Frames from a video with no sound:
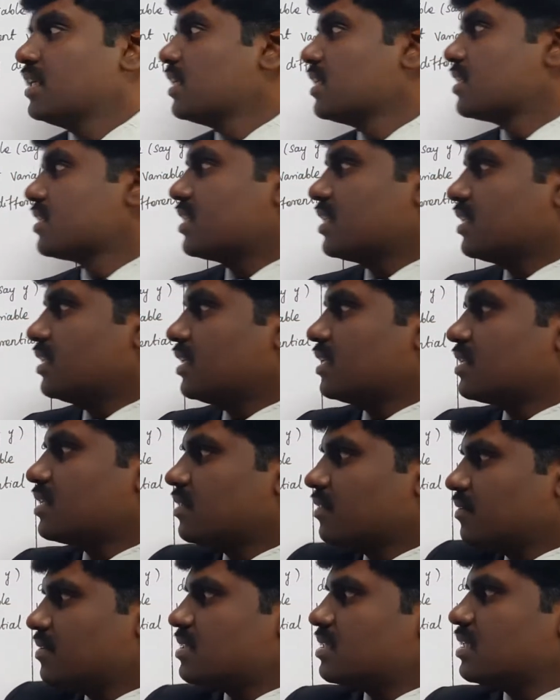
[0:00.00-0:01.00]
See that
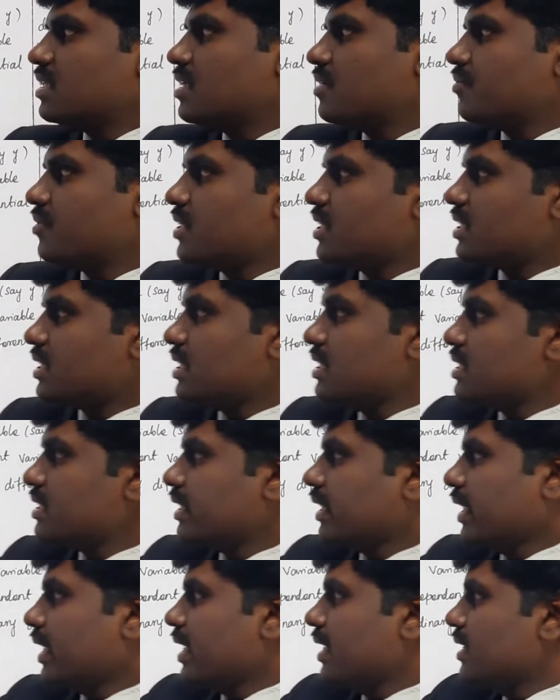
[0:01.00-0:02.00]
what's the definitions?
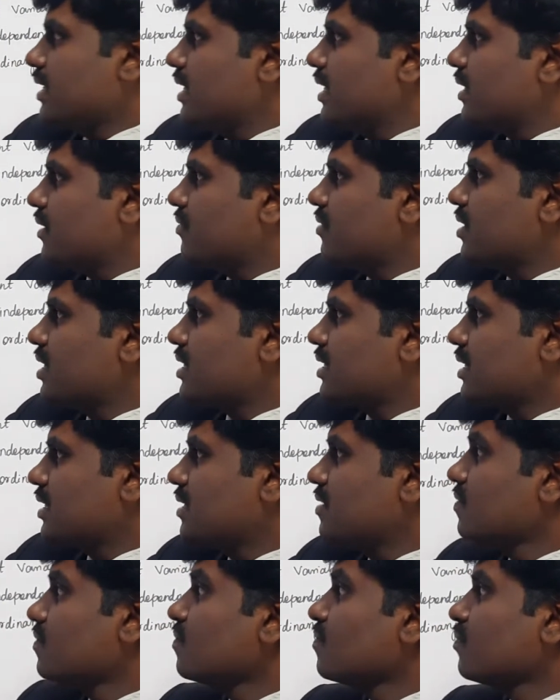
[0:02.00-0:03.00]
A
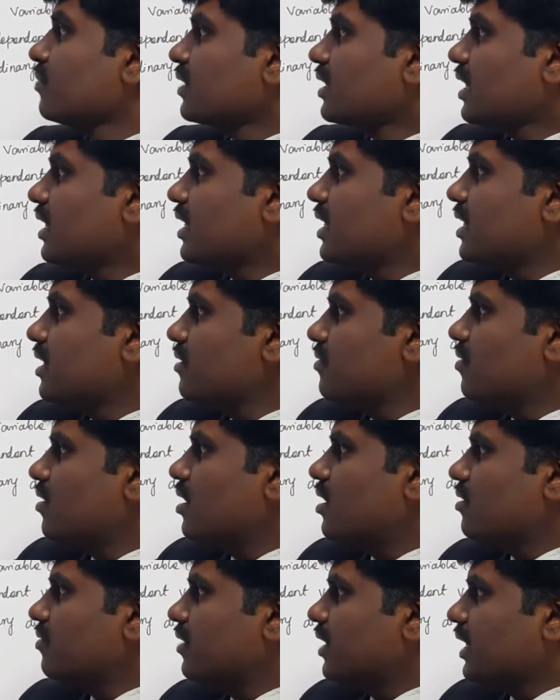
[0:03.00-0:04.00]
equation
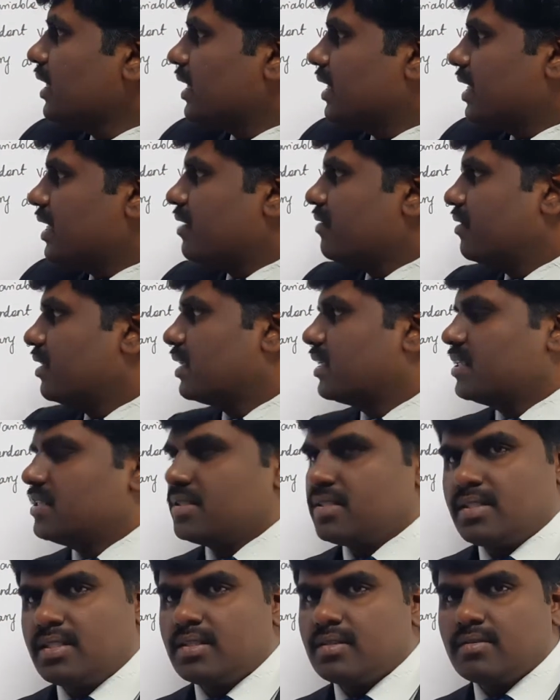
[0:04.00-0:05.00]
involving
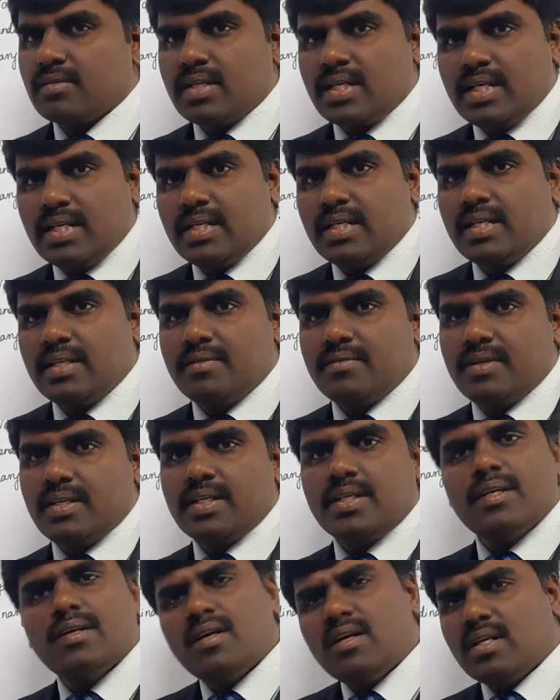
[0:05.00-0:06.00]
derivatives, okay,
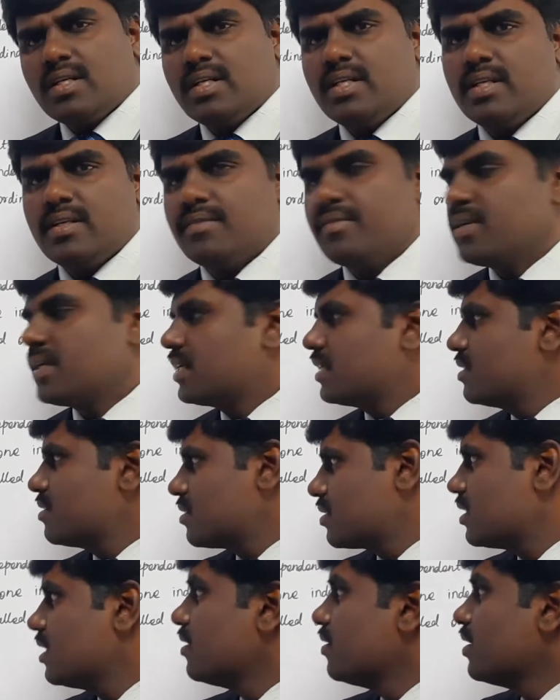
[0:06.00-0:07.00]
derivative or
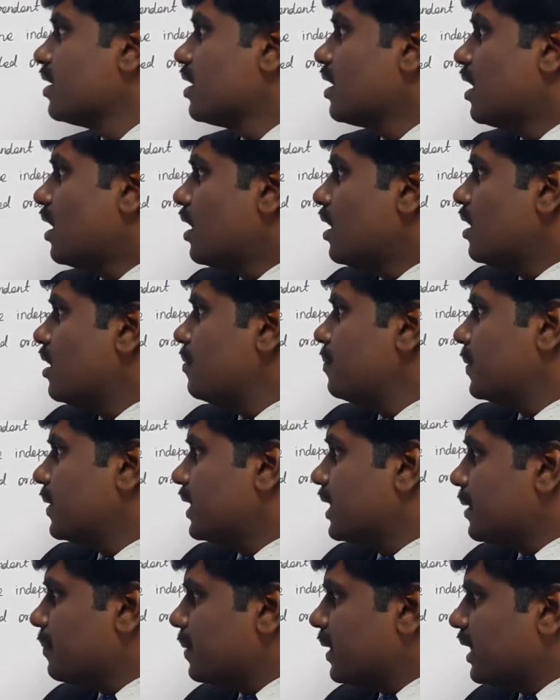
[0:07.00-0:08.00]
derivatives of
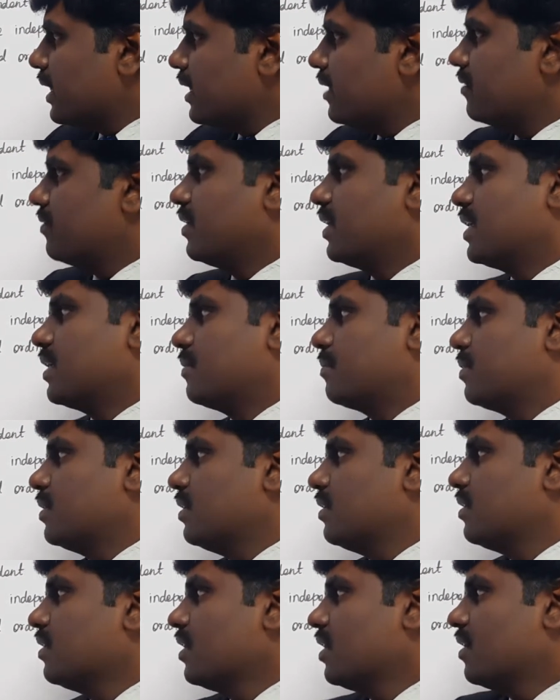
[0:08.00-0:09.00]
dependent
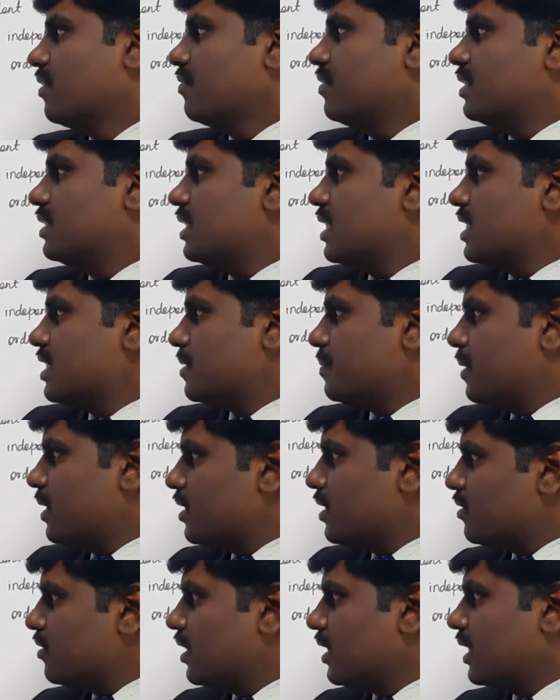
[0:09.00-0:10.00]
variable with respect to
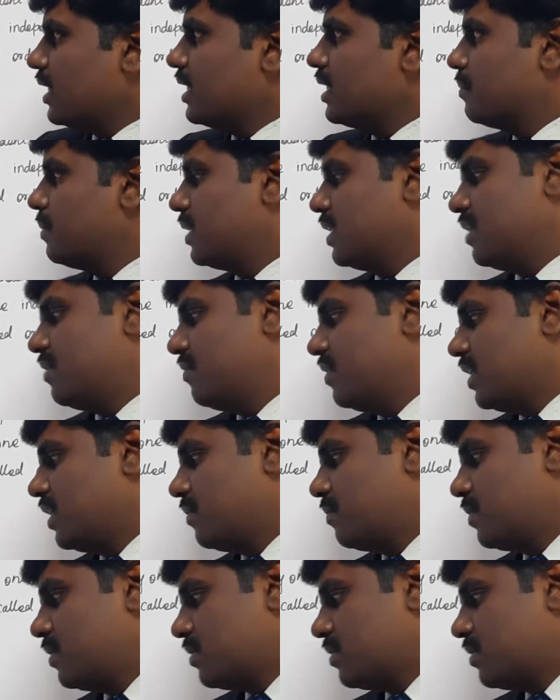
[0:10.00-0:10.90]
the independent variable.